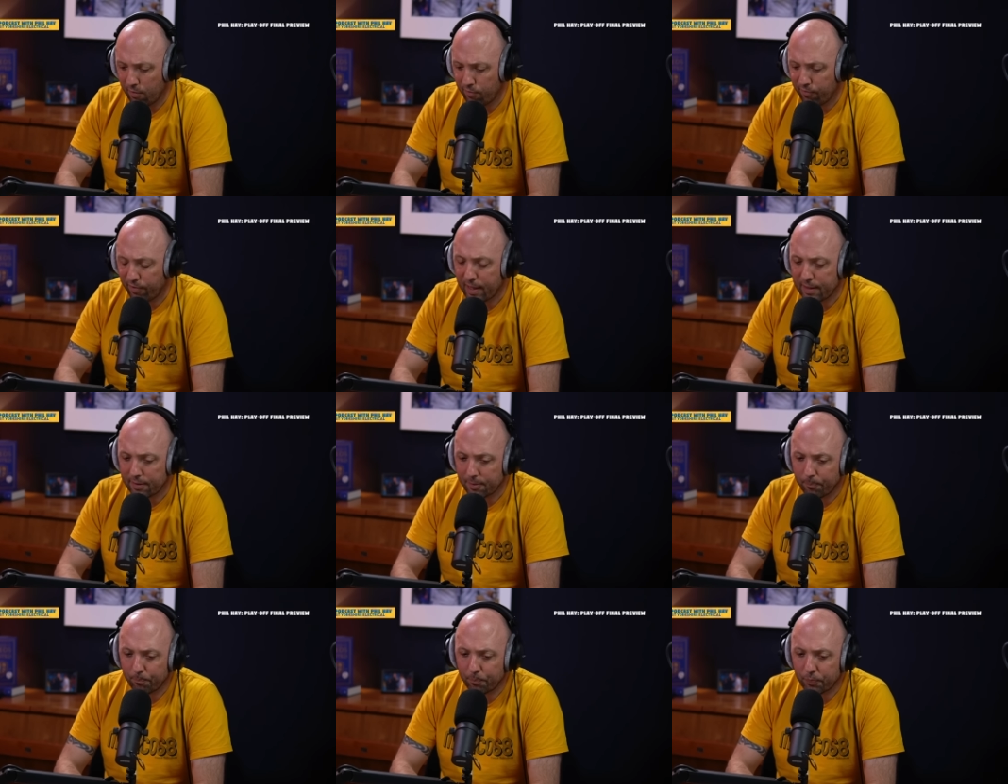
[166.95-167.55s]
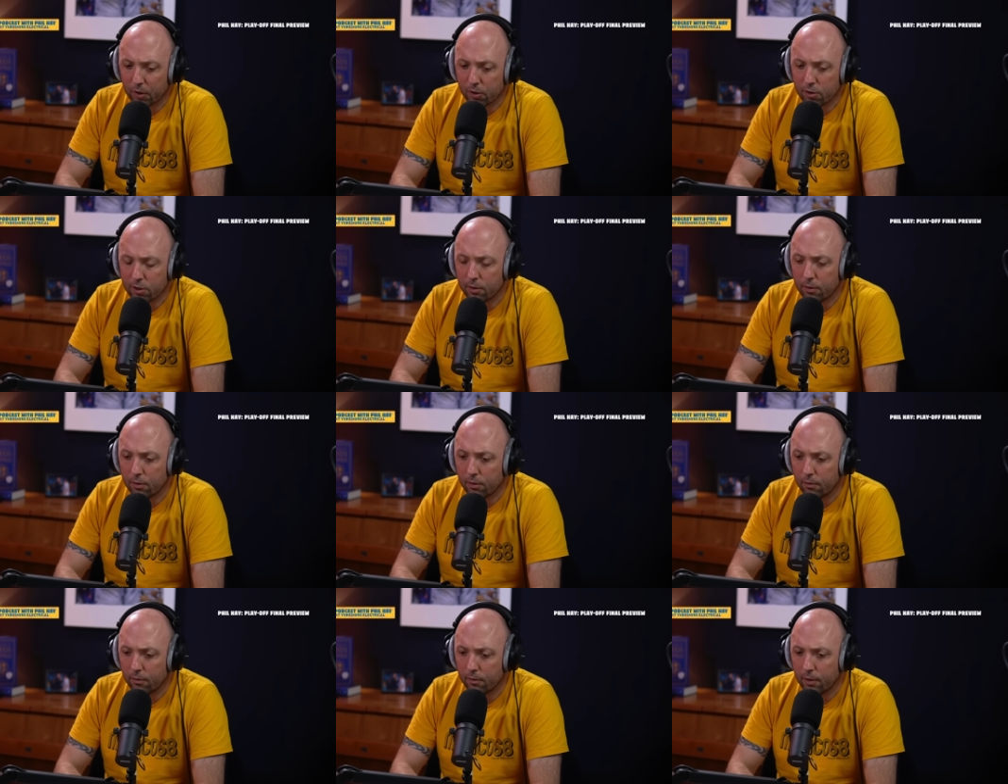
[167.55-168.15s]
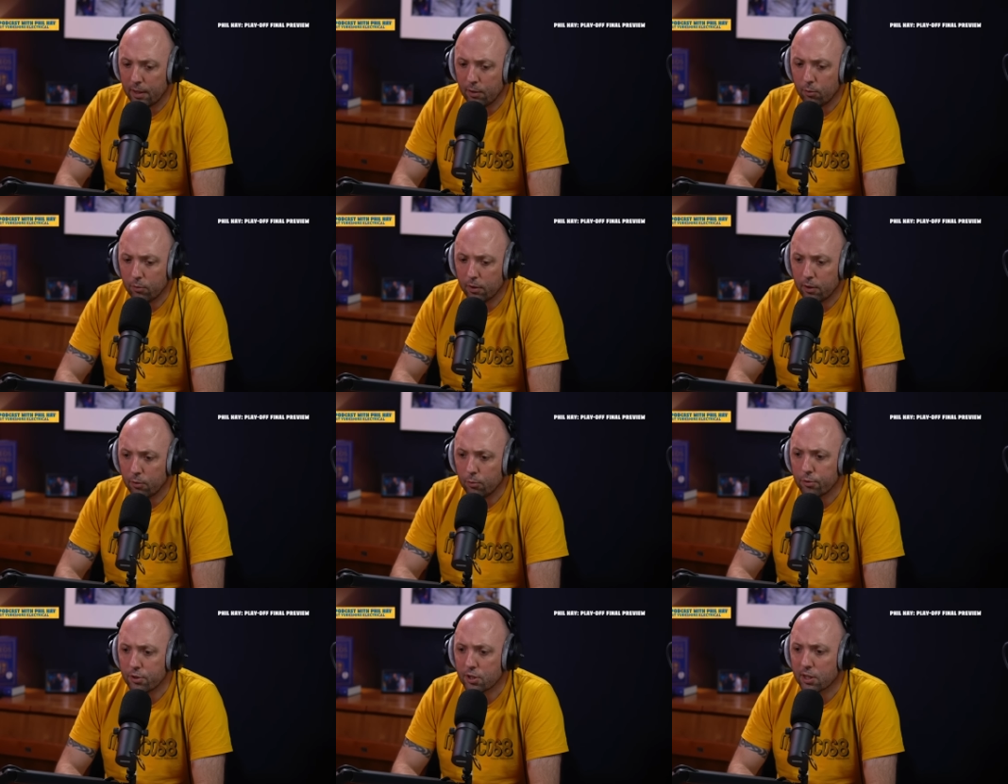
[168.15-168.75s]
In fact, to, in,
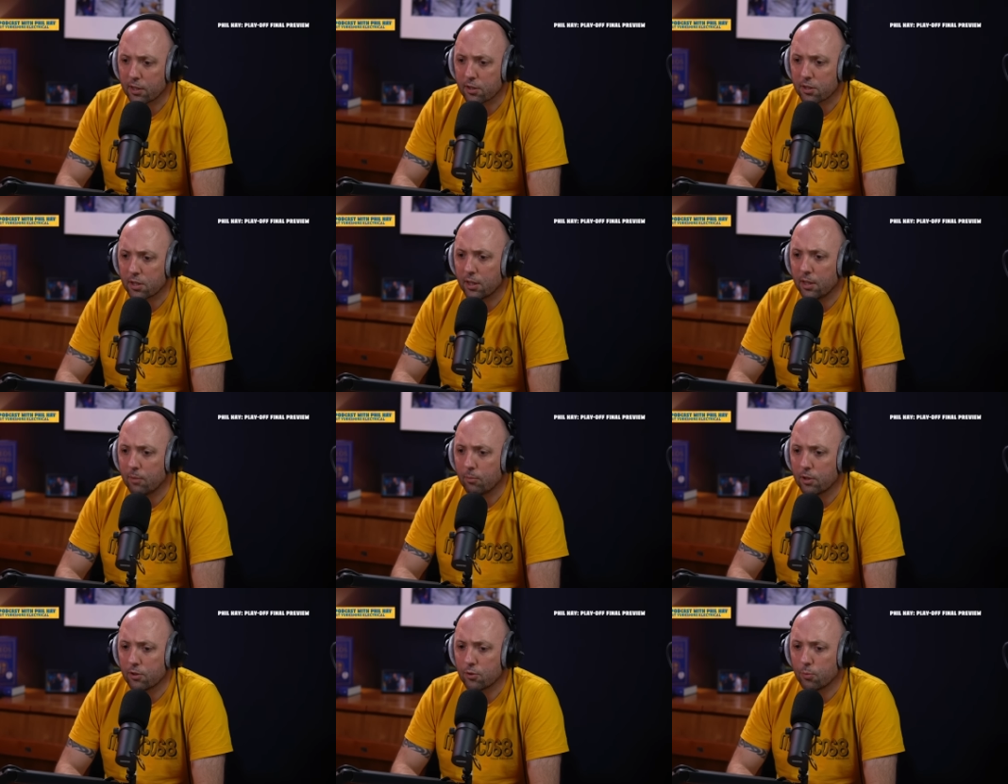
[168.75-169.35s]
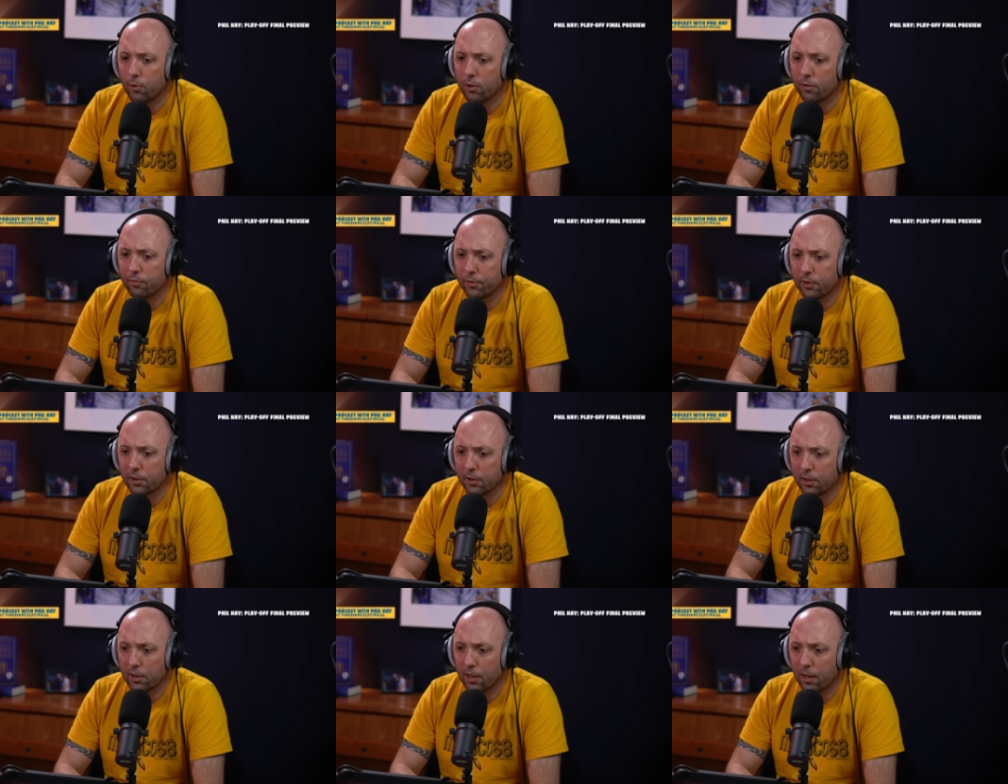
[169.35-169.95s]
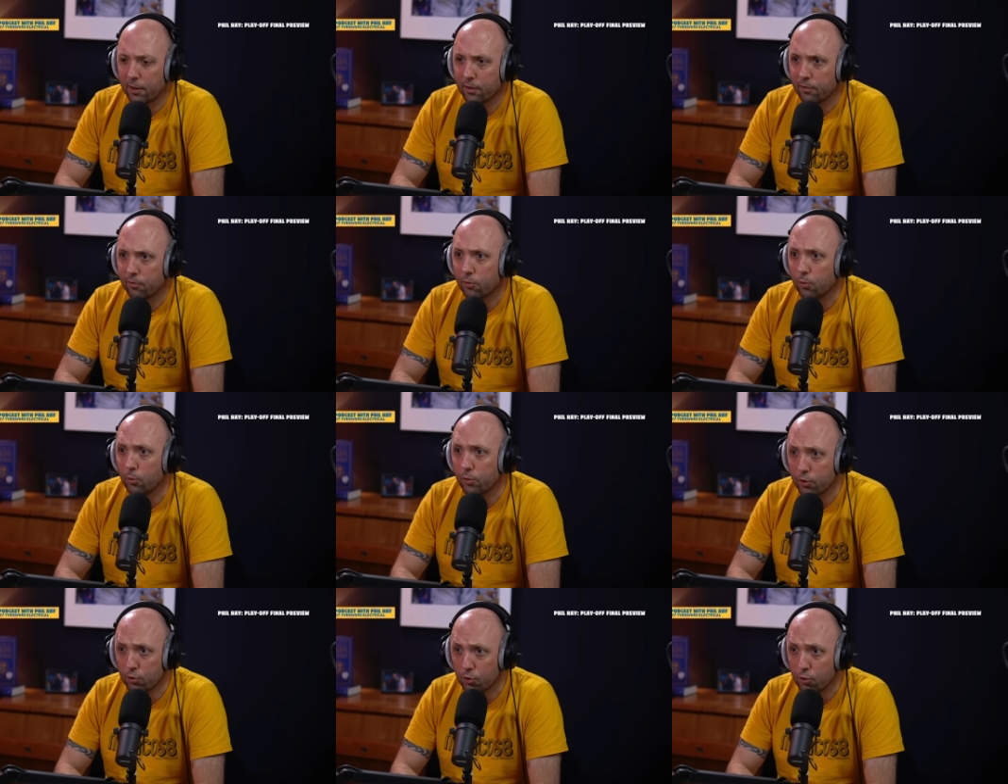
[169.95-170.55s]
in 06, the game against Watford and Cardiff,
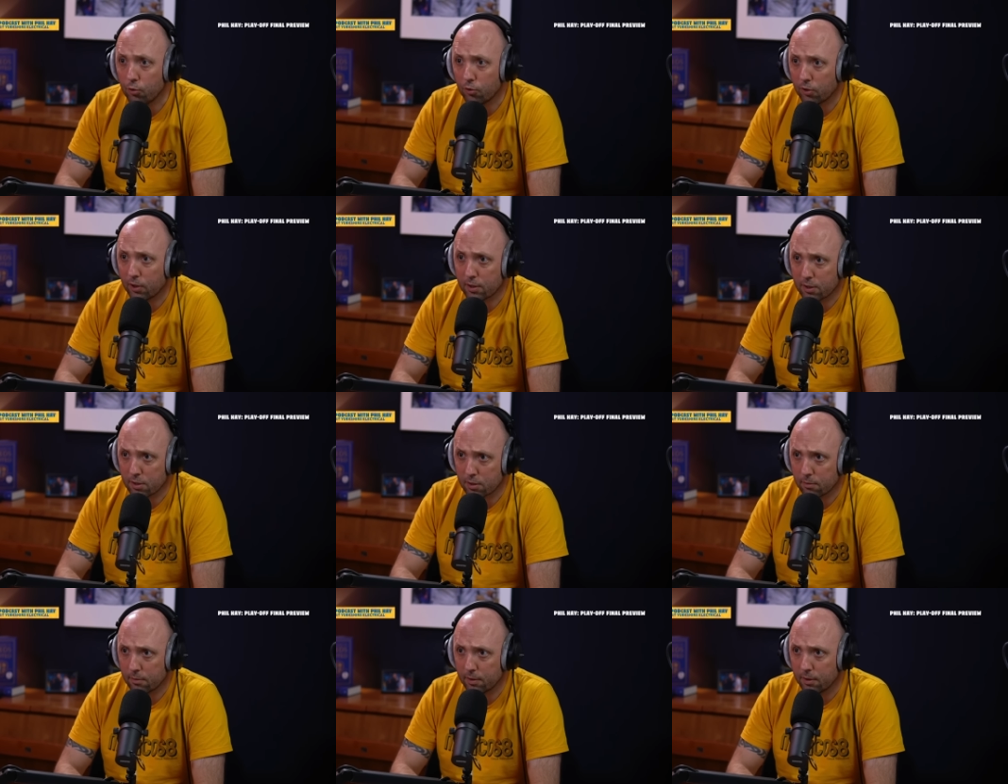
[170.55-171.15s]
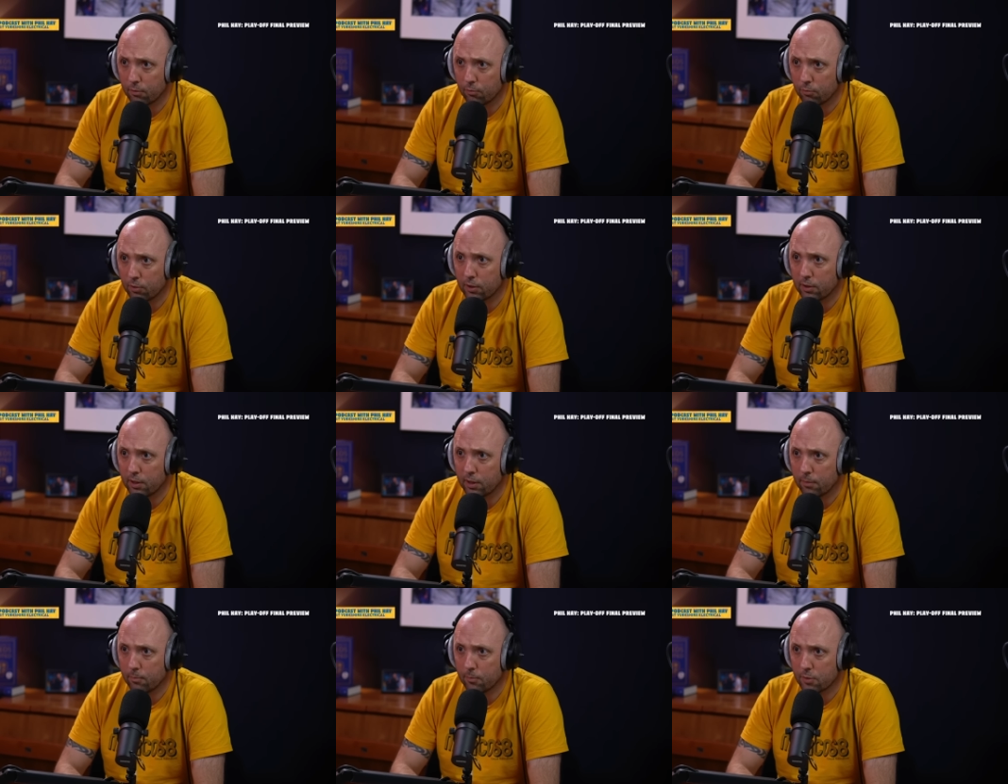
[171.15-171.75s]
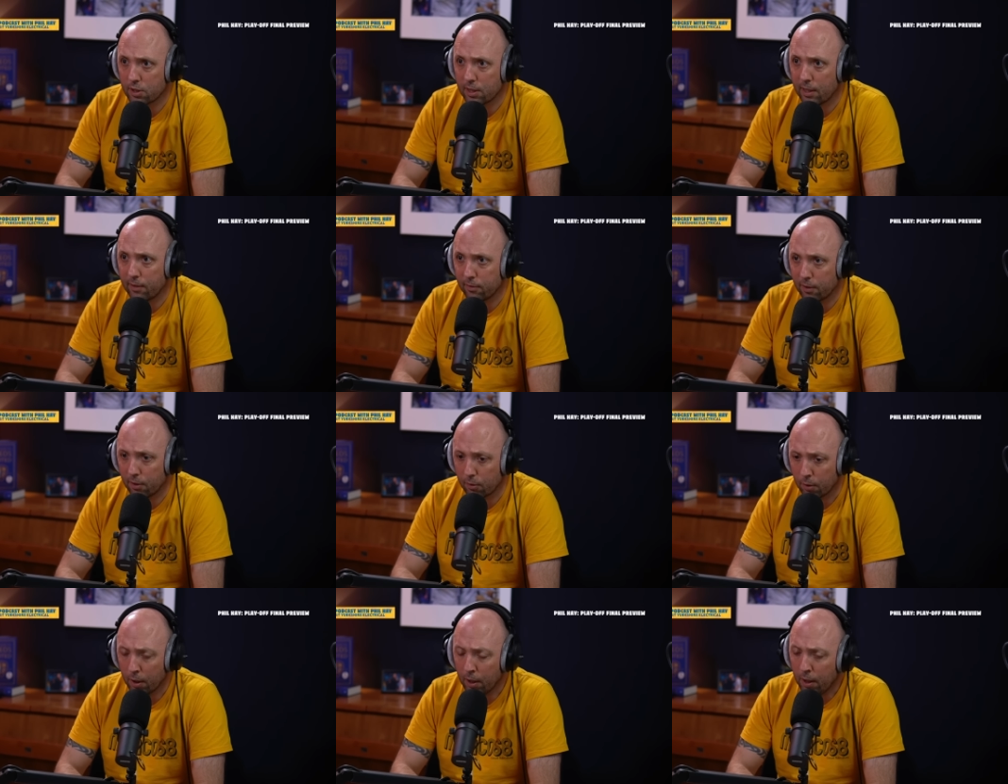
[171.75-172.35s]
only two things that really
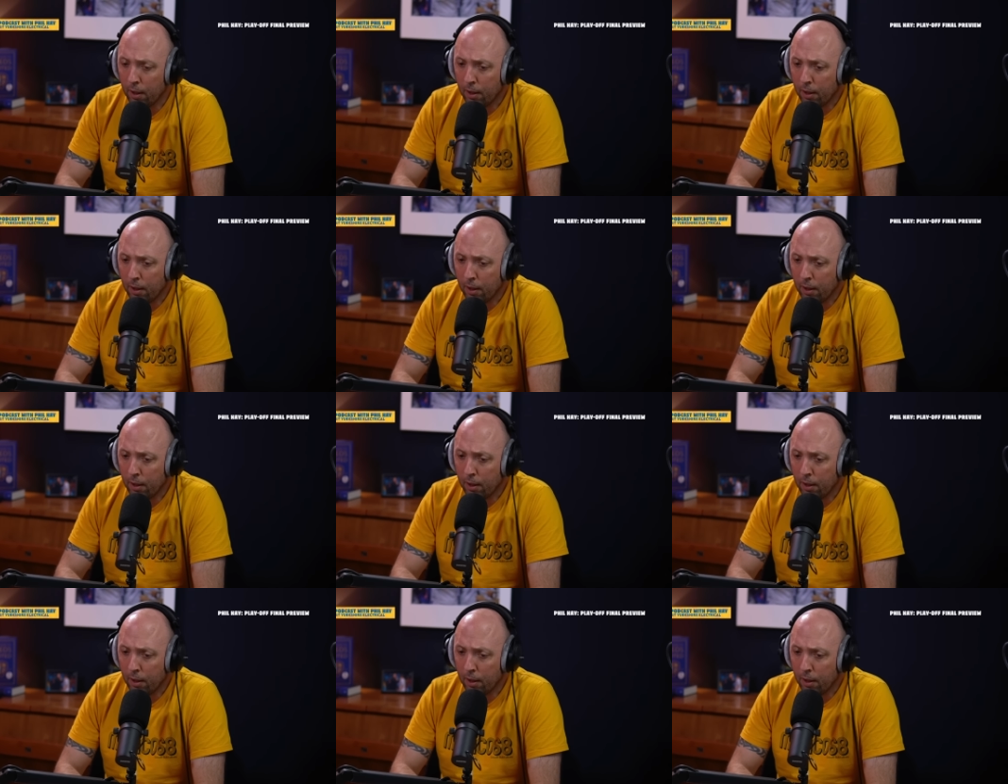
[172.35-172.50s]
stand out.